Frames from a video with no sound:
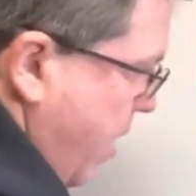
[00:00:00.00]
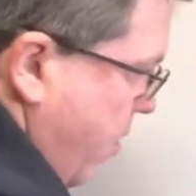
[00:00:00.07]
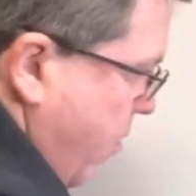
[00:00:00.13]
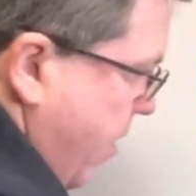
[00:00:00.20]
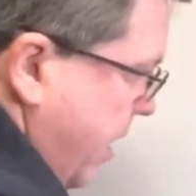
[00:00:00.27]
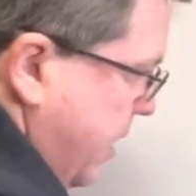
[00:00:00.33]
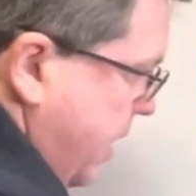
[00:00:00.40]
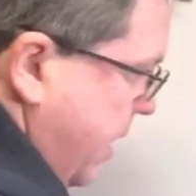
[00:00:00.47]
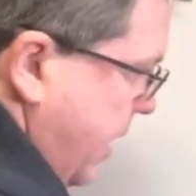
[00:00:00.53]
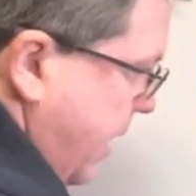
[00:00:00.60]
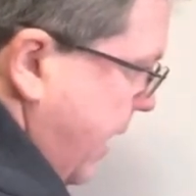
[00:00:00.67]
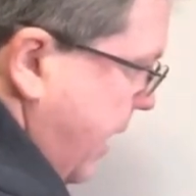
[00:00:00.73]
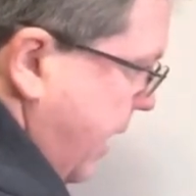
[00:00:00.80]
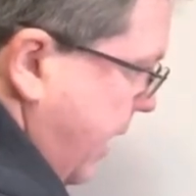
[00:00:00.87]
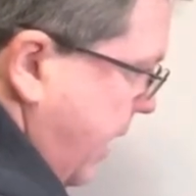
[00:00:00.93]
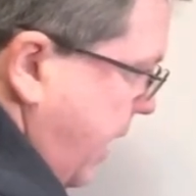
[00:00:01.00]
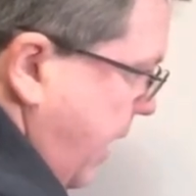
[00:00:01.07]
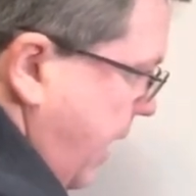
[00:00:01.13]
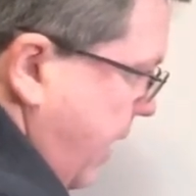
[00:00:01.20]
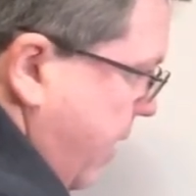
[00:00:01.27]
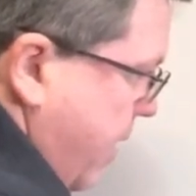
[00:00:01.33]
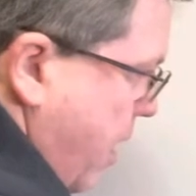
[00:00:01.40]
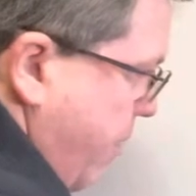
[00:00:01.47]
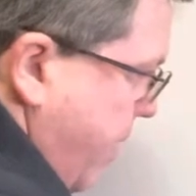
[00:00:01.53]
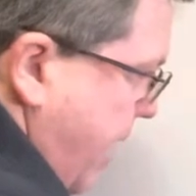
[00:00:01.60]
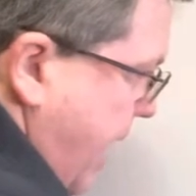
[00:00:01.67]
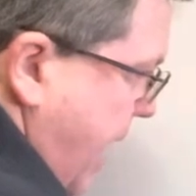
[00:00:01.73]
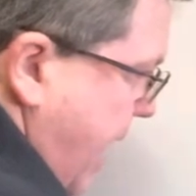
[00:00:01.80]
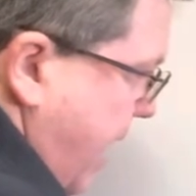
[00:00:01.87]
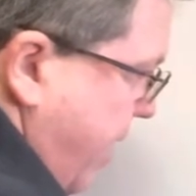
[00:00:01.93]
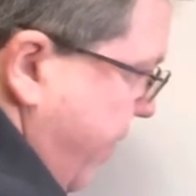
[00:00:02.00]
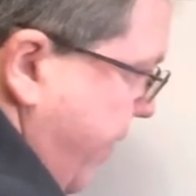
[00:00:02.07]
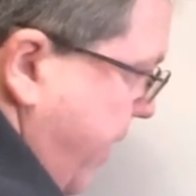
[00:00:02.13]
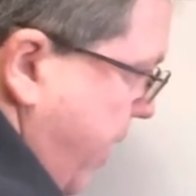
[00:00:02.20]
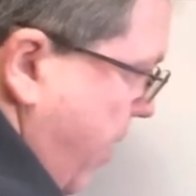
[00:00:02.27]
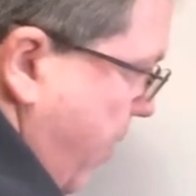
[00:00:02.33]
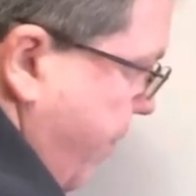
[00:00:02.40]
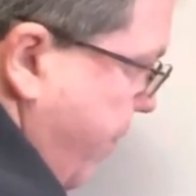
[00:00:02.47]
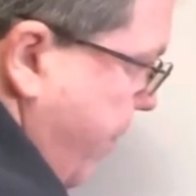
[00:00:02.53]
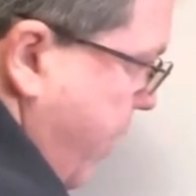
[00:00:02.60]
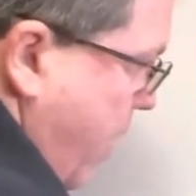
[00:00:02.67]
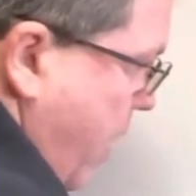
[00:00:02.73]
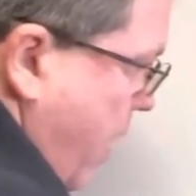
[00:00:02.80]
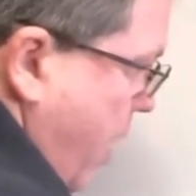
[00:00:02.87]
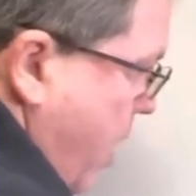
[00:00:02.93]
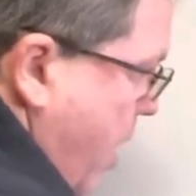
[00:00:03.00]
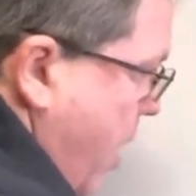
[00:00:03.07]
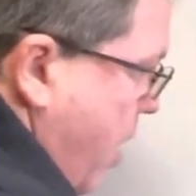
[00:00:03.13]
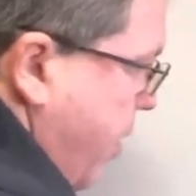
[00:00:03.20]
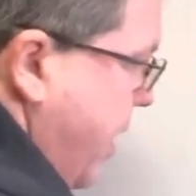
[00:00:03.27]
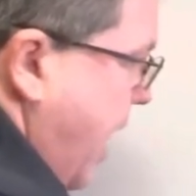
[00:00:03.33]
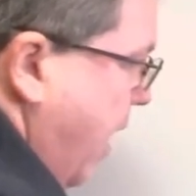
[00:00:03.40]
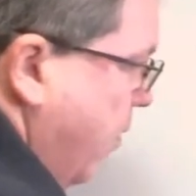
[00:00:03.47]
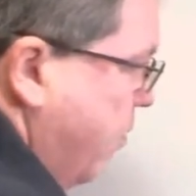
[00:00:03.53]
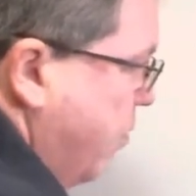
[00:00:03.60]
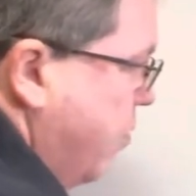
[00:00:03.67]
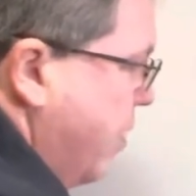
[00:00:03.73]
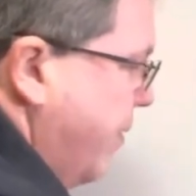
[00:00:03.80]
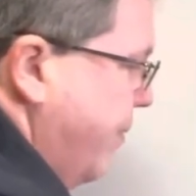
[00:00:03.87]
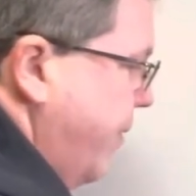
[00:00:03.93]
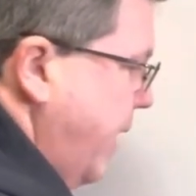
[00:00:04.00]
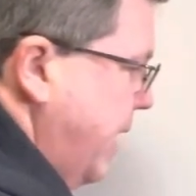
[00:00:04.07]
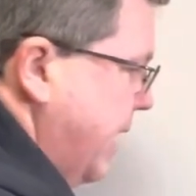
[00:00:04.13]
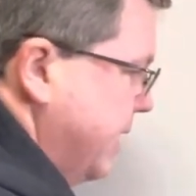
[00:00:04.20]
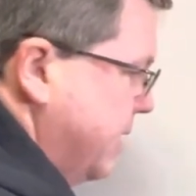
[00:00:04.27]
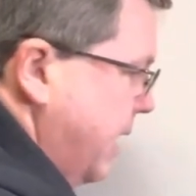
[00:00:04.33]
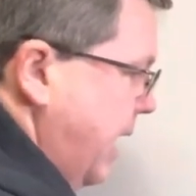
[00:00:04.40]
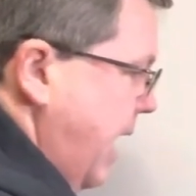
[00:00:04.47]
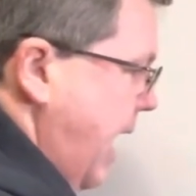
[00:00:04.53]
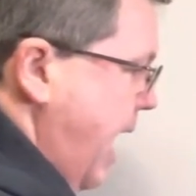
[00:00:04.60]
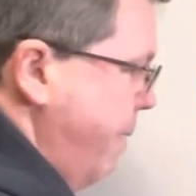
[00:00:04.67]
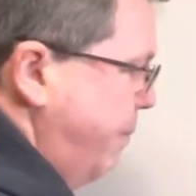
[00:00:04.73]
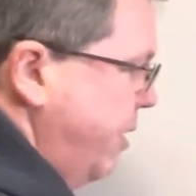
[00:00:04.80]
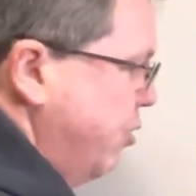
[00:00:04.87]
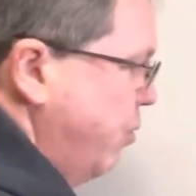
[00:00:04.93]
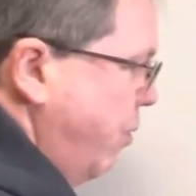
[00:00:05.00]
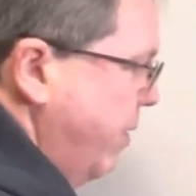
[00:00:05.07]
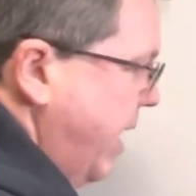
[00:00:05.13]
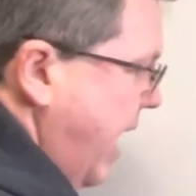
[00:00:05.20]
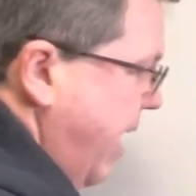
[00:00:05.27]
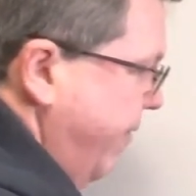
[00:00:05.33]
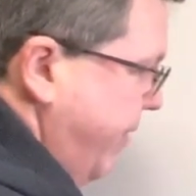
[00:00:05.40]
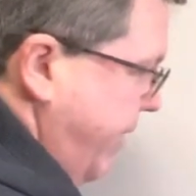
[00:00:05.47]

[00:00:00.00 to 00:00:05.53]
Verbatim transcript: We're actually gonna get heat coming out of here. Now, the thing that's gonna happen is when we have